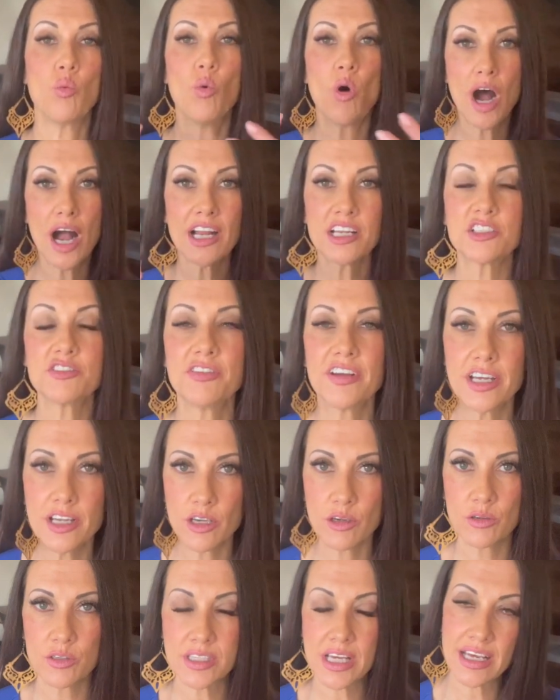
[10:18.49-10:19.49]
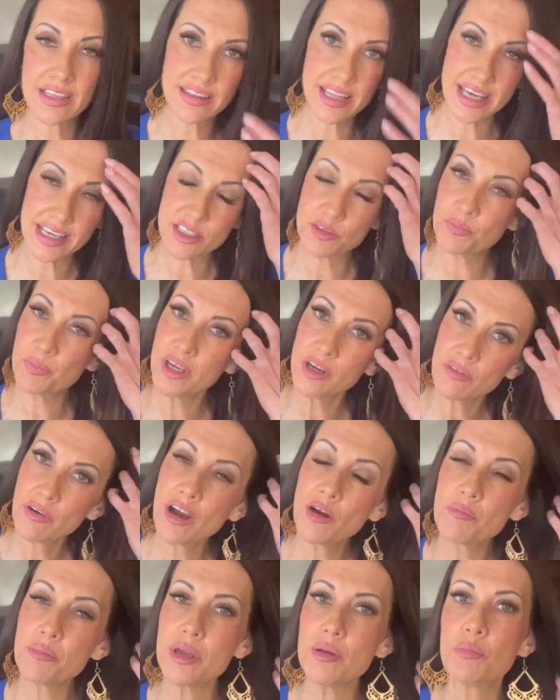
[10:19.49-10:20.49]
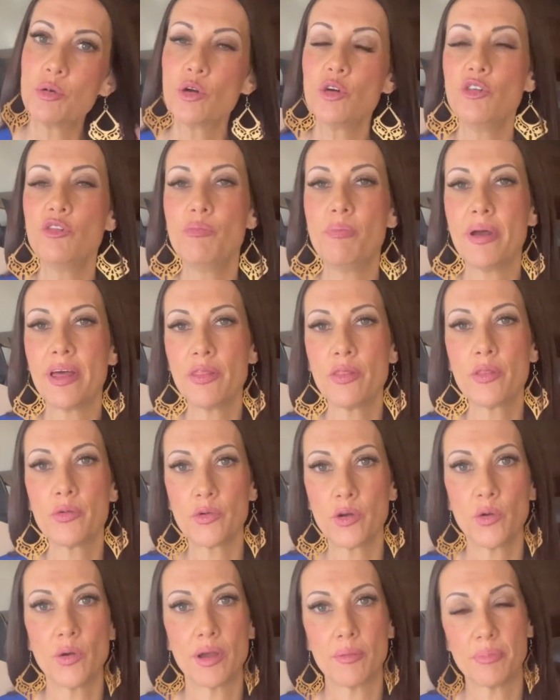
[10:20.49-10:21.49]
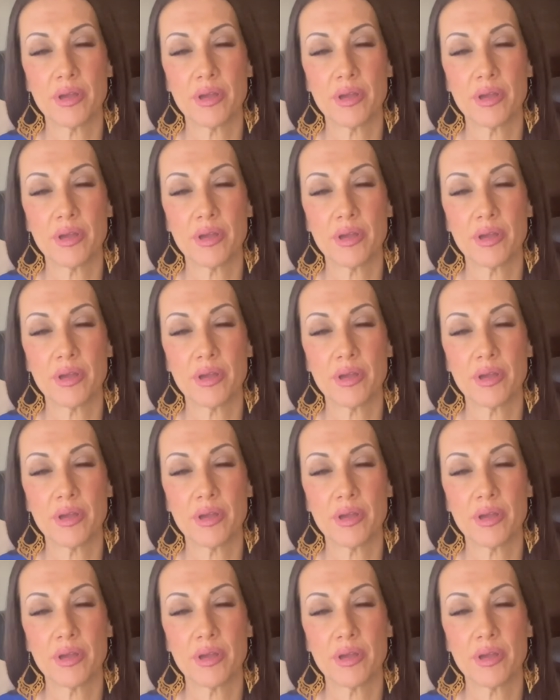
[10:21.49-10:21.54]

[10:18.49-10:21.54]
watch videos like this, be around people who've been through it,